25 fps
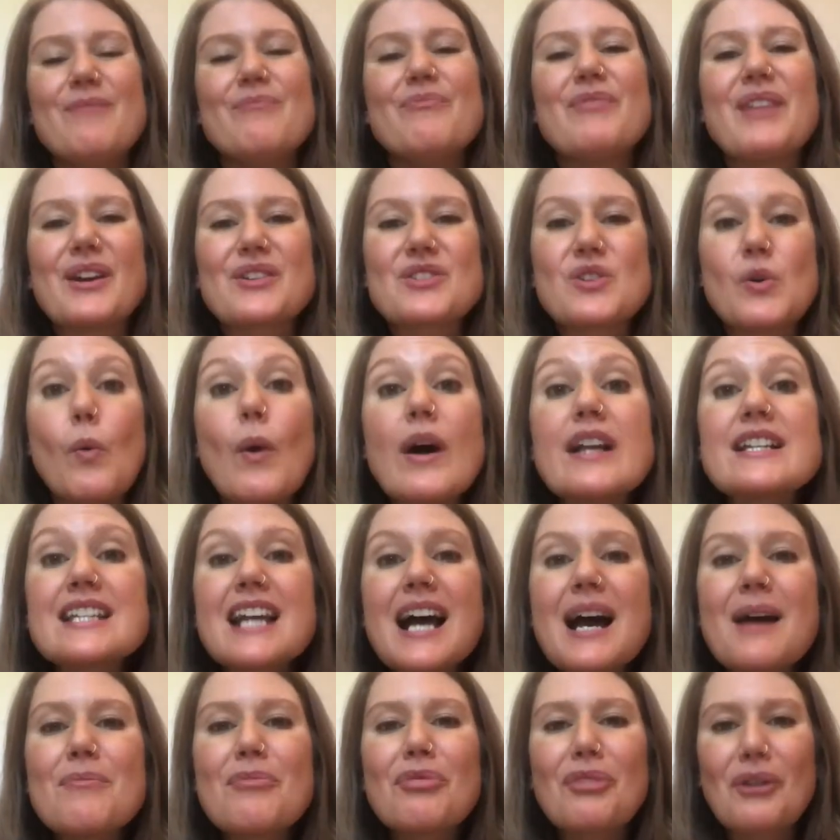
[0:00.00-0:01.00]
There's a
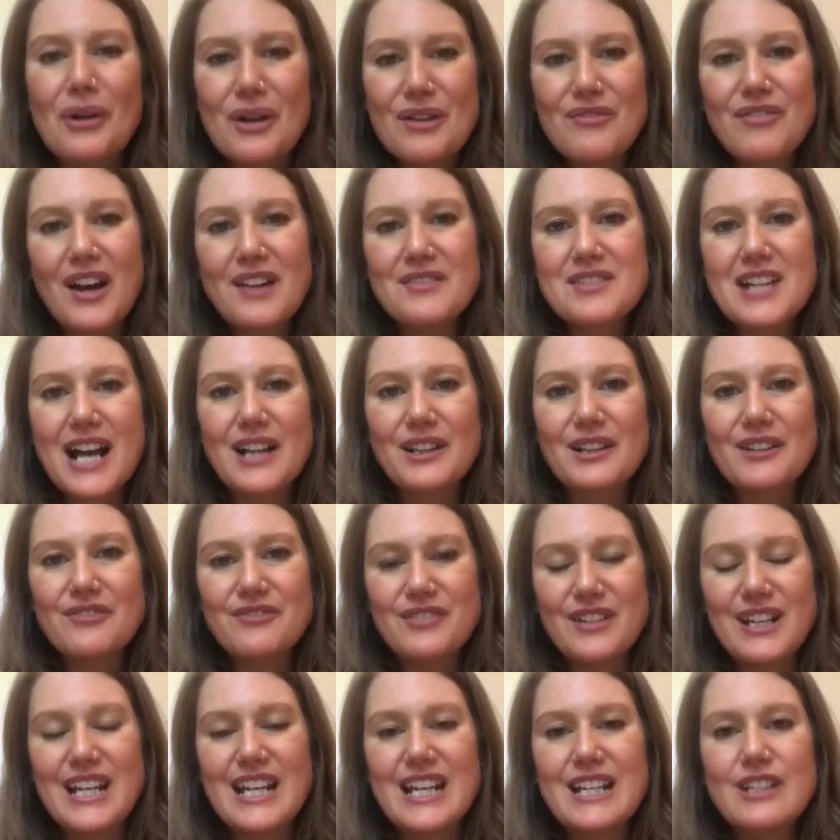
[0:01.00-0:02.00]
one-time $35
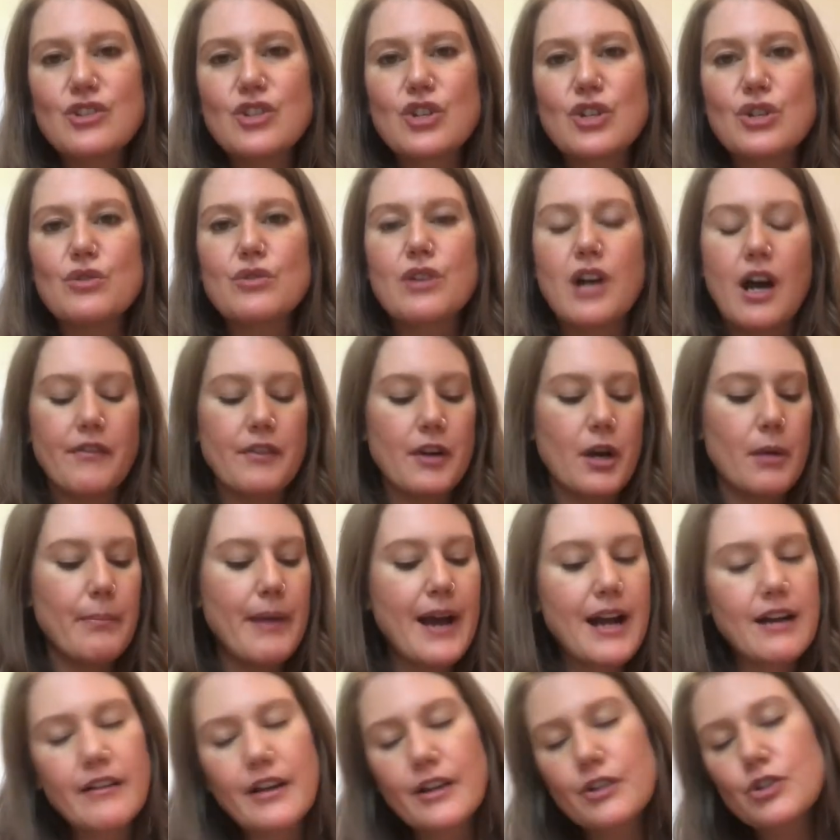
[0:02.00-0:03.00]
fee to cover your
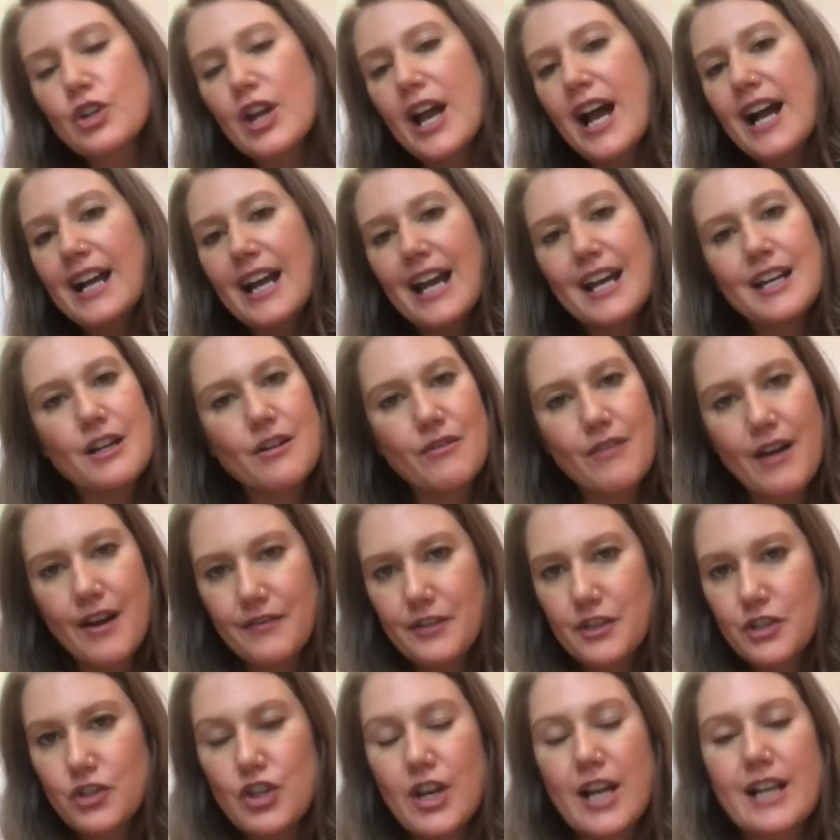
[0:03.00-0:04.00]
background check and your
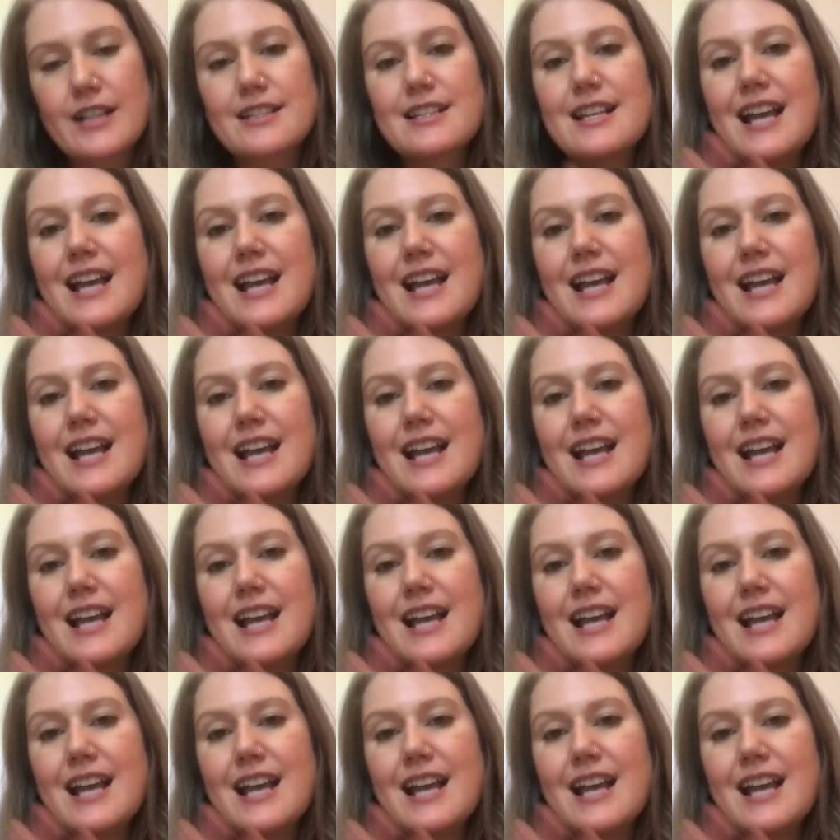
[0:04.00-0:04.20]
reference checks